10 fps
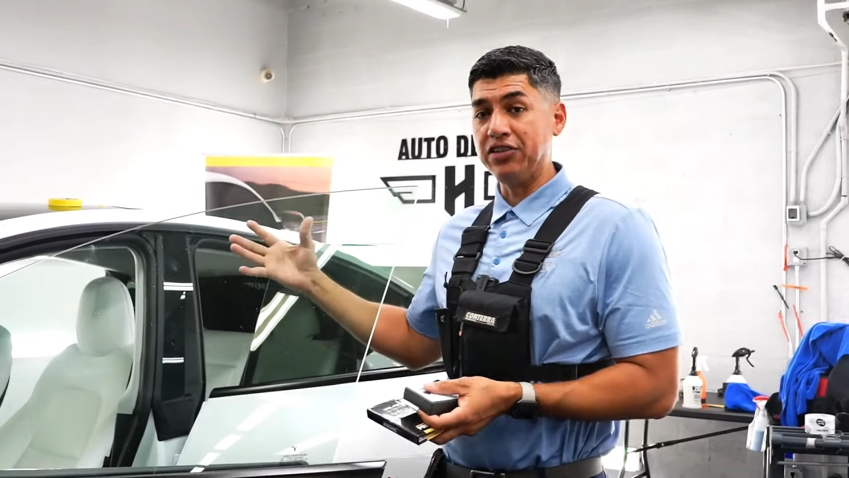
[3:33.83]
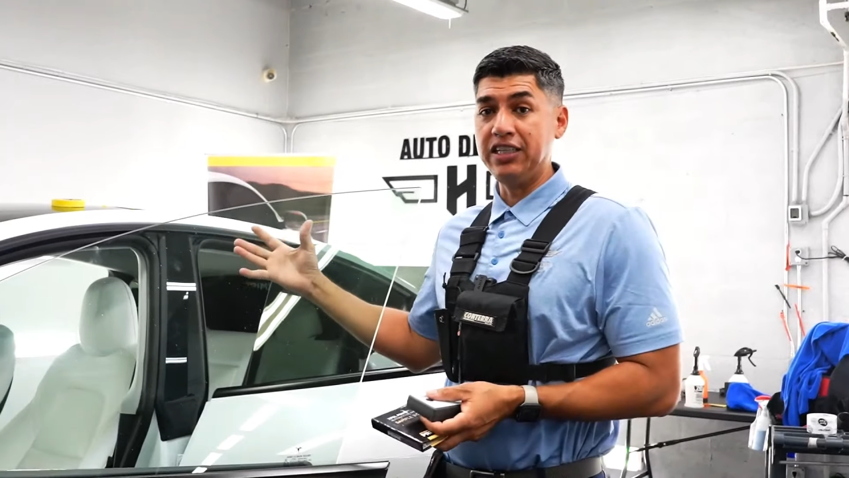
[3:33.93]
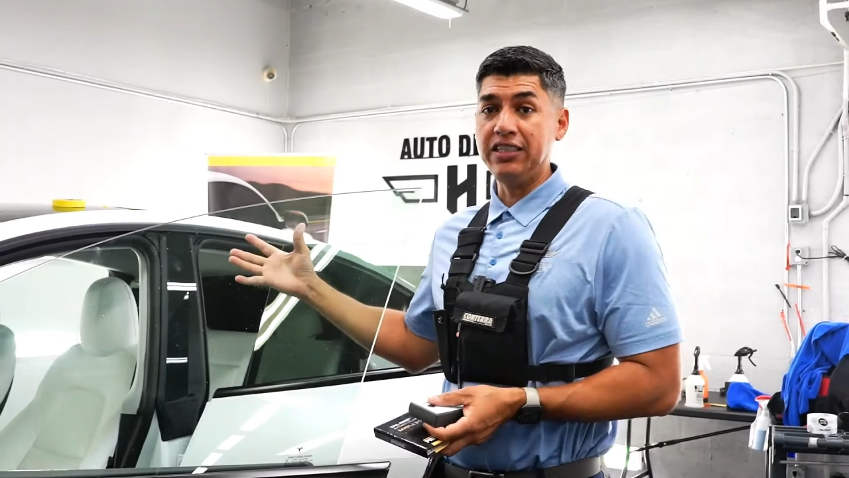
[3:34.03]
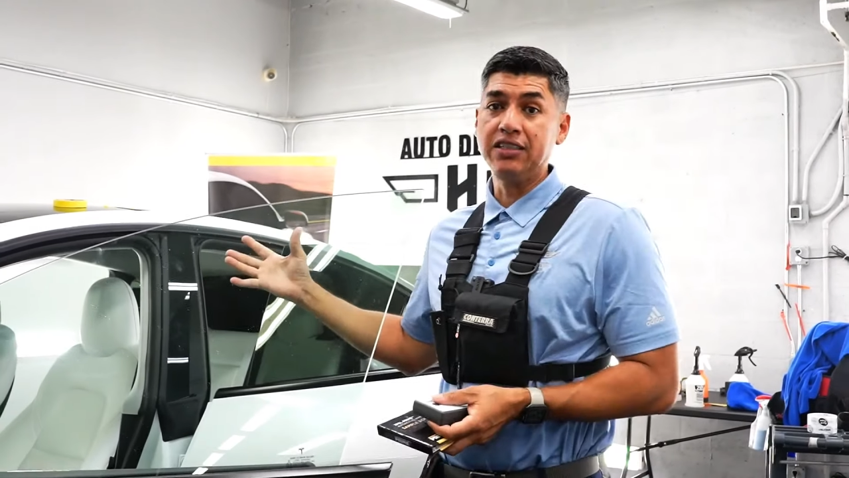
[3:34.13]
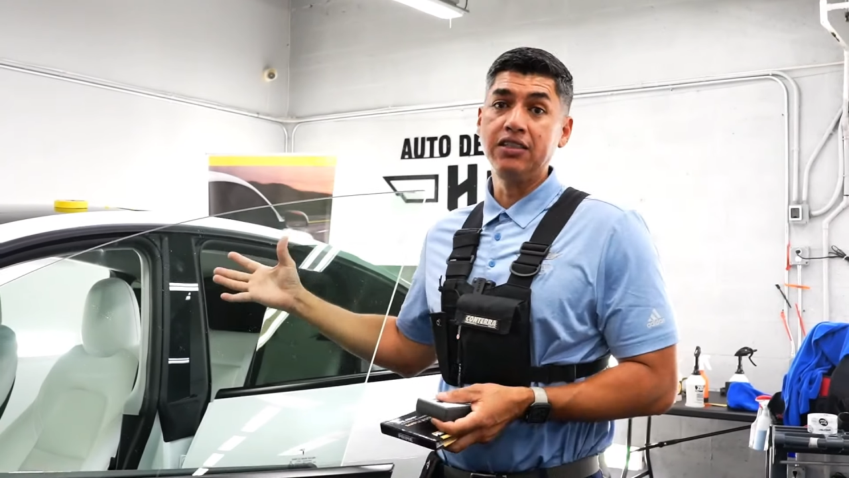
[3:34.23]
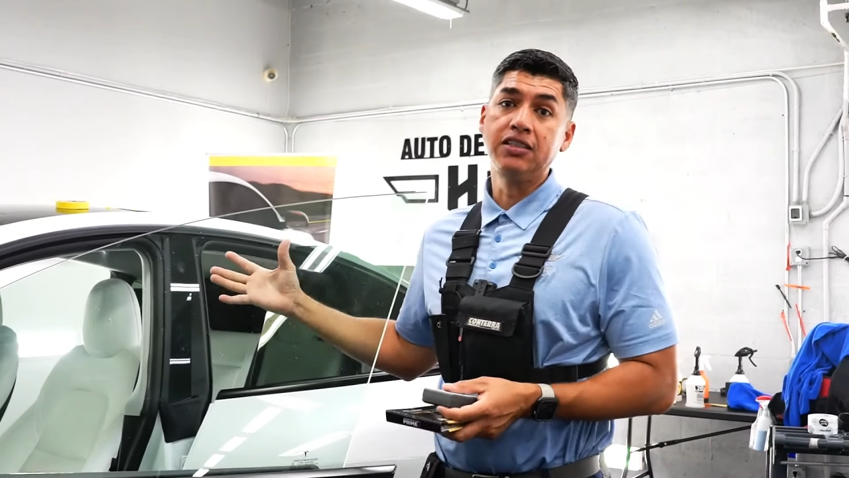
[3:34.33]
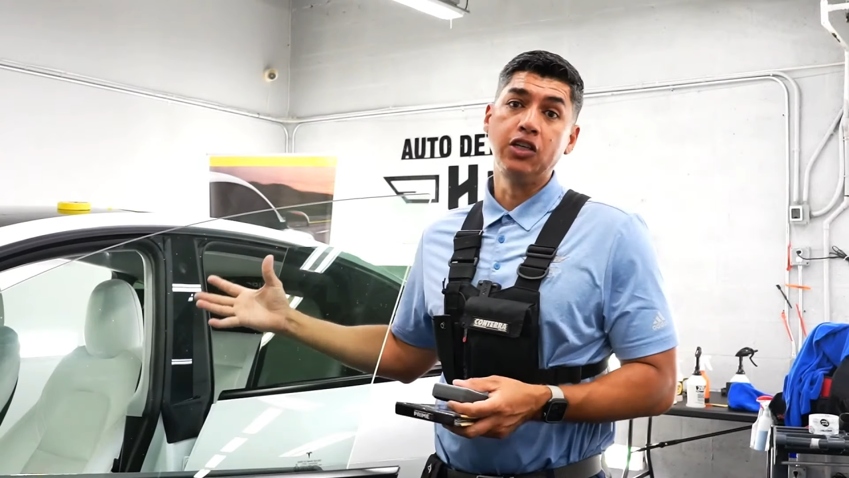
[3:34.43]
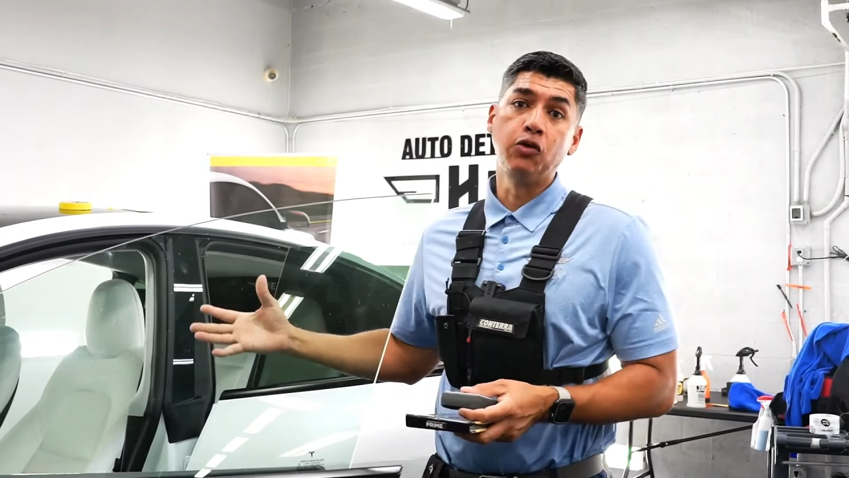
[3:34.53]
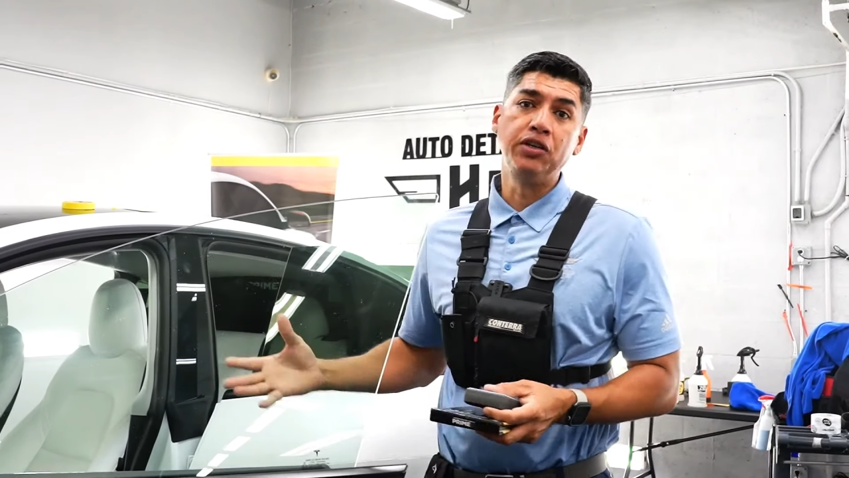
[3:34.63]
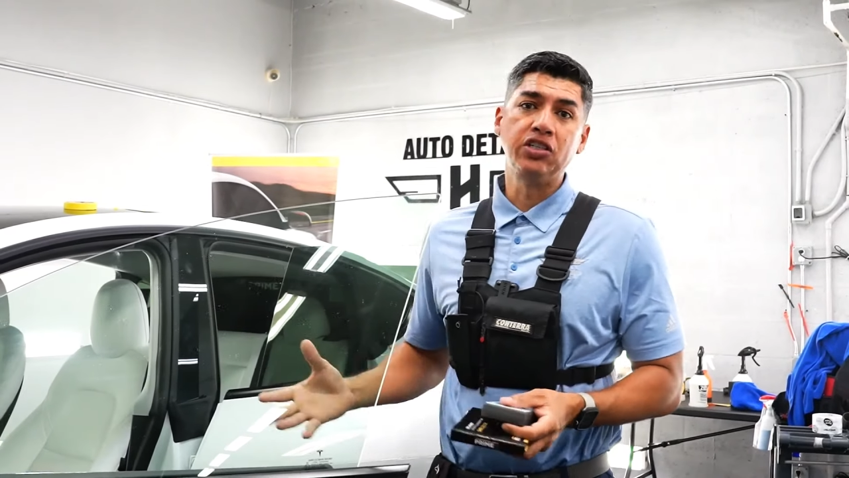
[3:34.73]
seats to
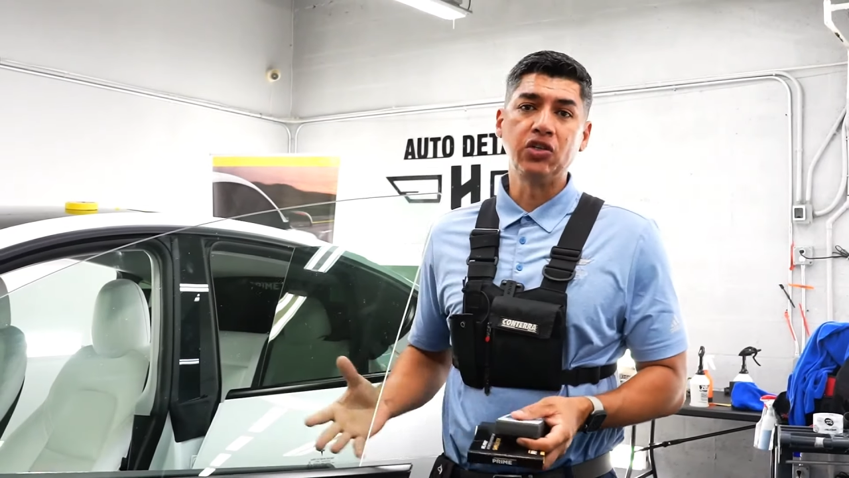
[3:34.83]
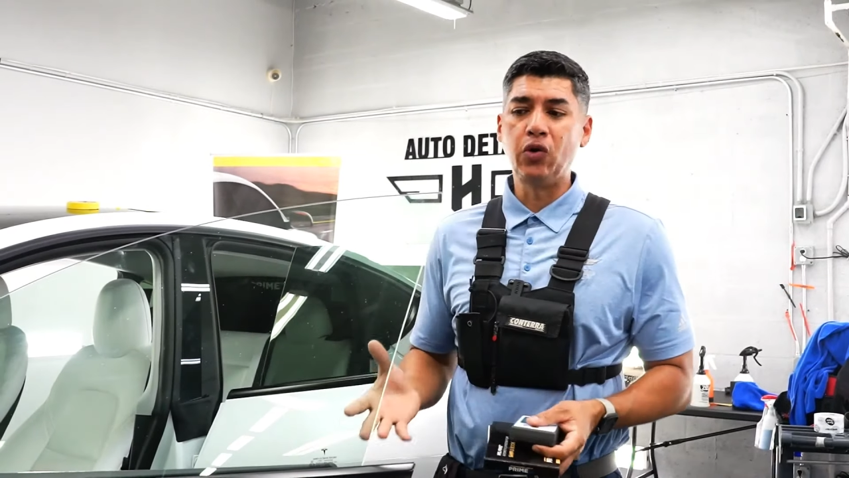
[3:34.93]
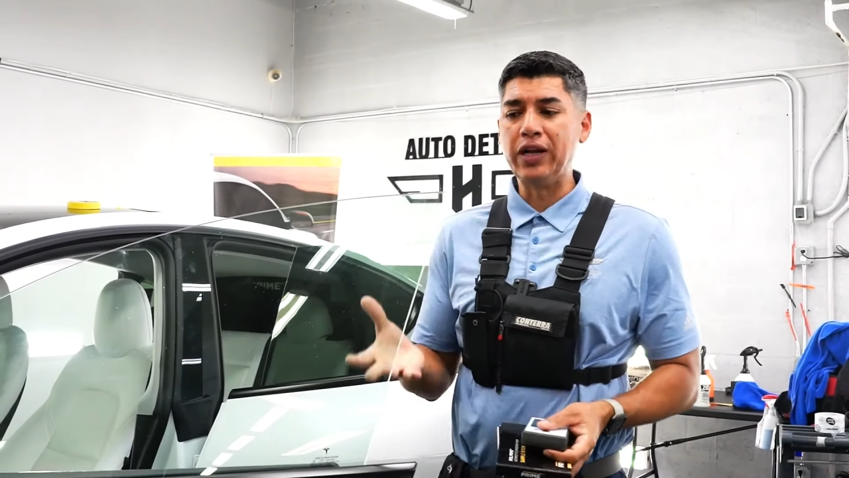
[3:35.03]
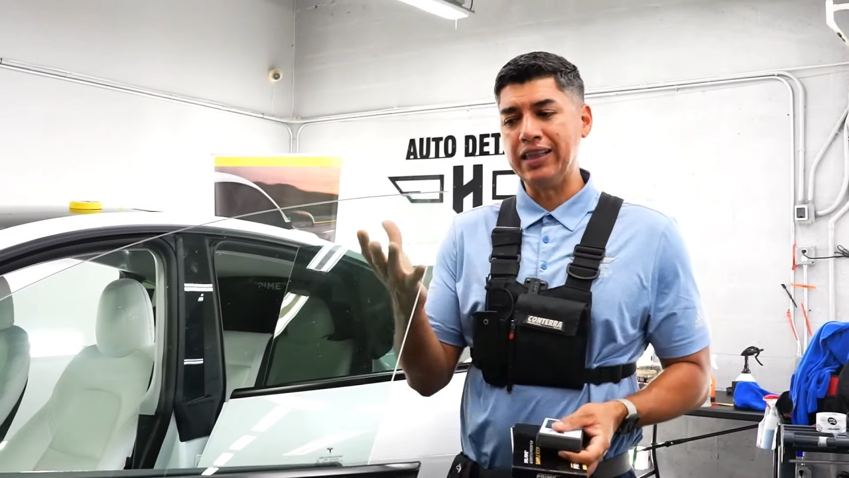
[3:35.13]
still be shown,